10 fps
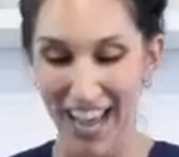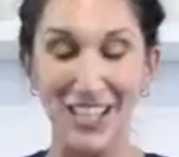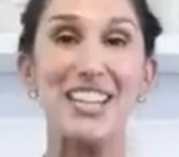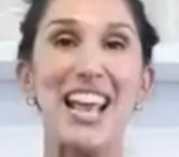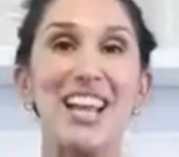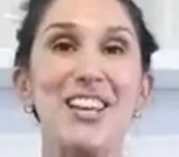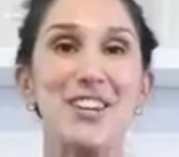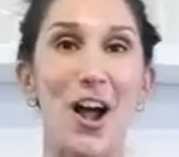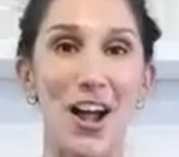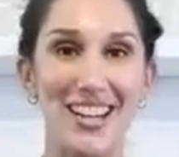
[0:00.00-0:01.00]
Take
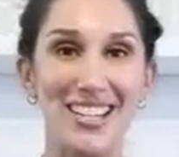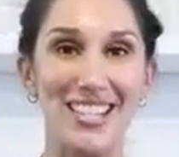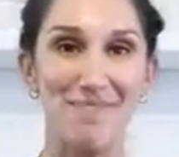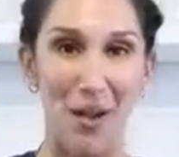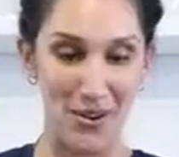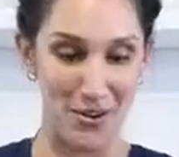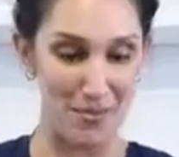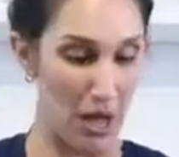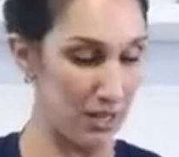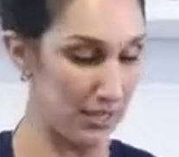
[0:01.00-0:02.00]
your Honest bundle
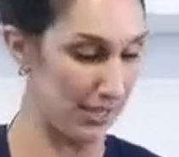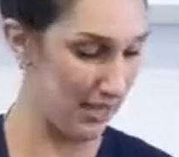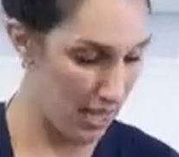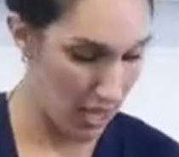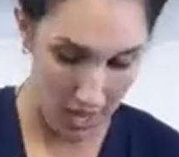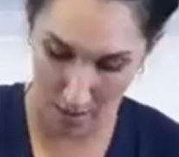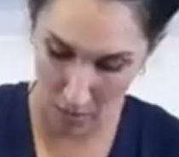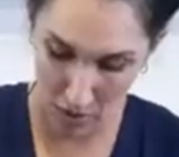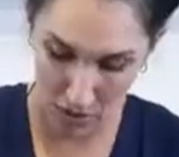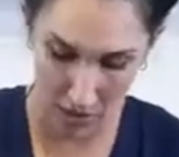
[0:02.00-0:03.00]
box,
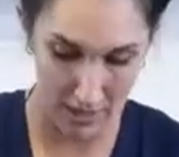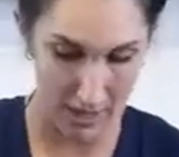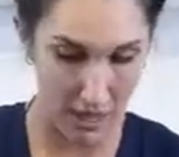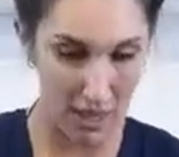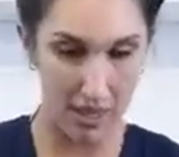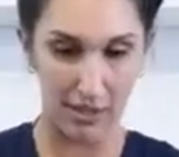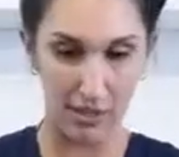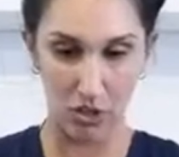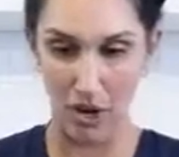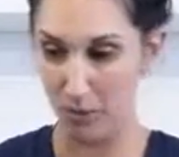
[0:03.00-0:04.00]
which is this
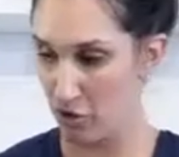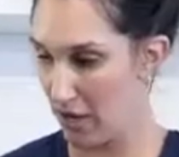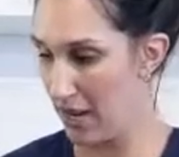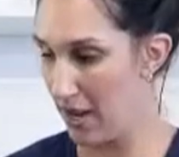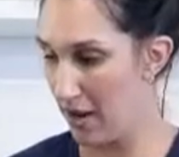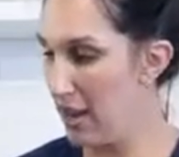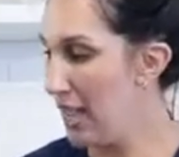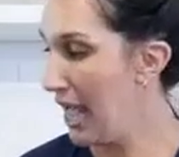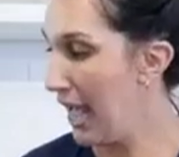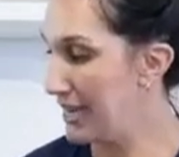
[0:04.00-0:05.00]
contraption right here,
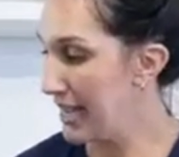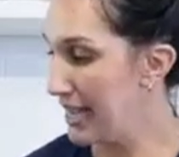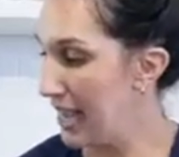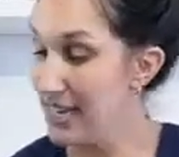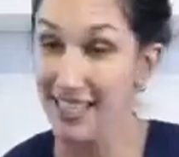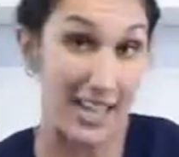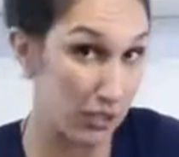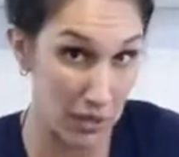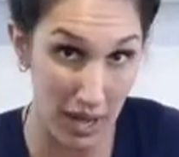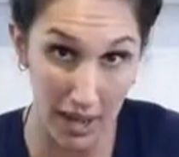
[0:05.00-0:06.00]
and take an
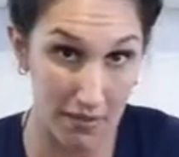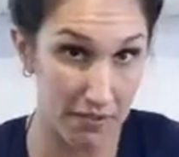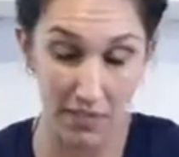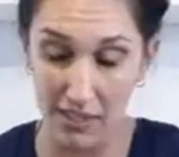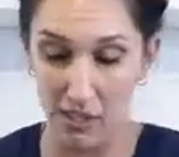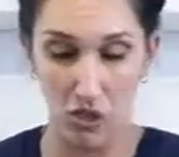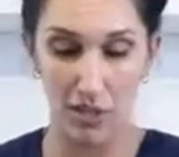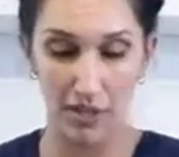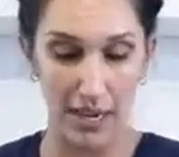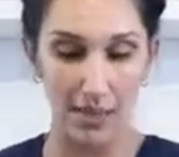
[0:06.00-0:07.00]
X-Acto knife,
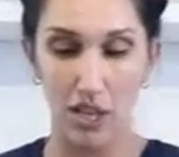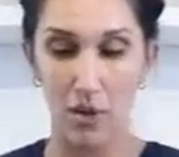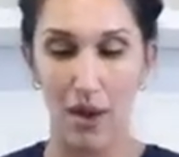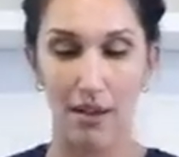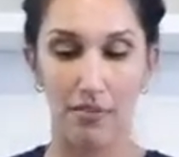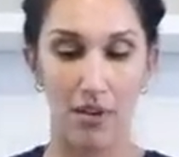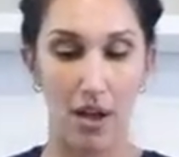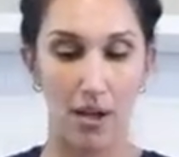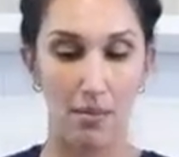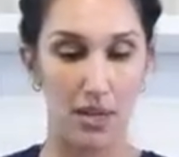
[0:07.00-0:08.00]
scissors, anything you have
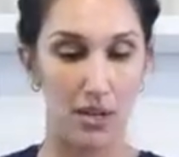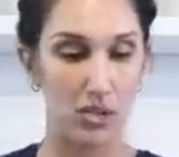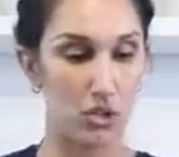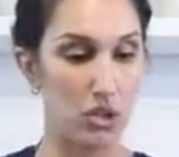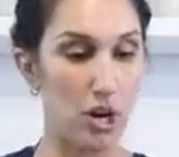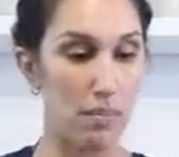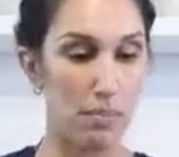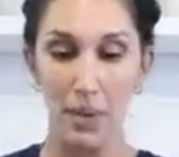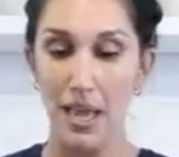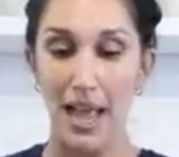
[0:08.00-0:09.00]
that is
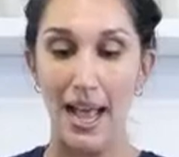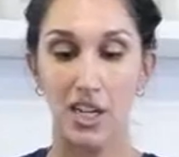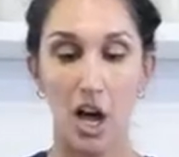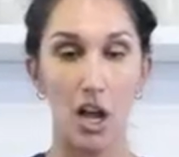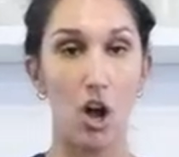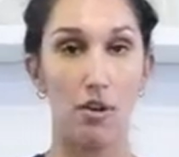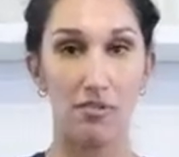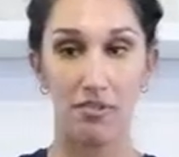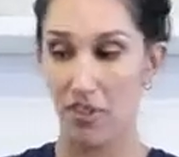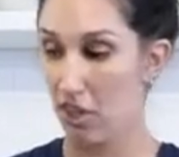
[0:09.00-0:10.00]
sharp, and cut
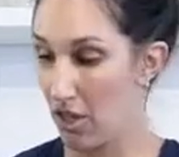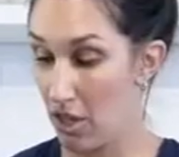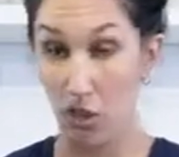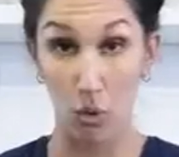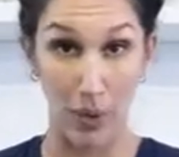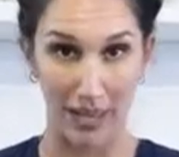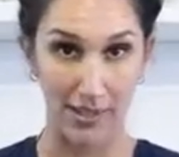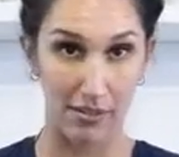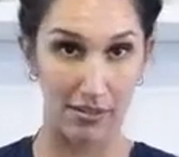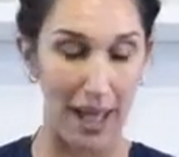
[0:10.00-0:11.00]
off the wings,
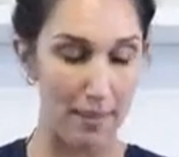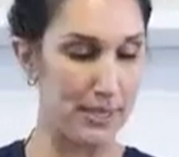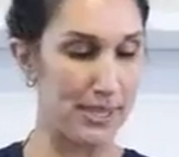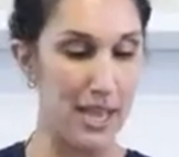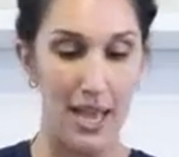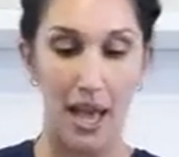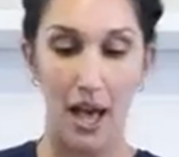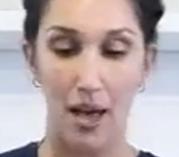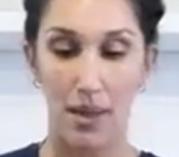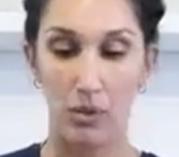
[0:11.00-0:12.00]
the flaps.
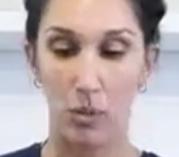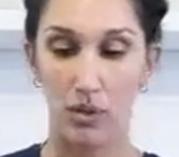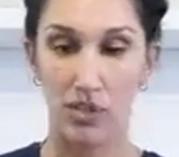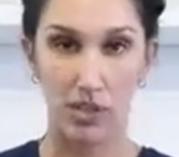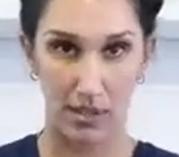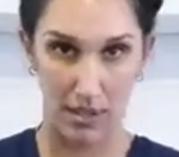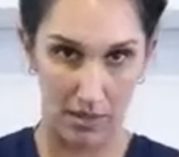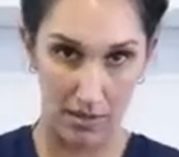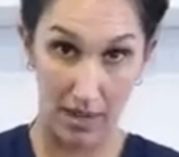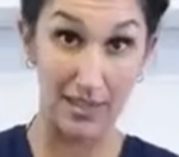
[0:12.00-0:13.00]
And once,
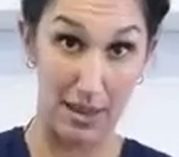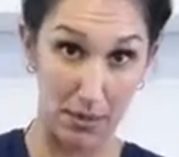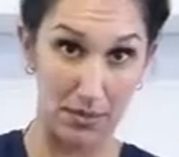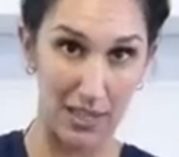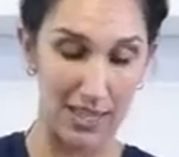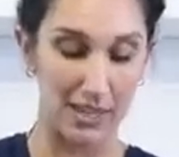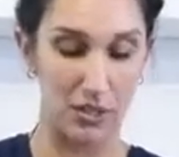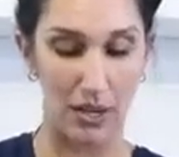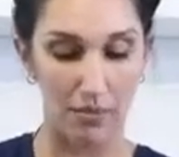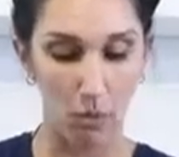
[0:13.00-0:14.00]
here's an example of an X-Acto knife.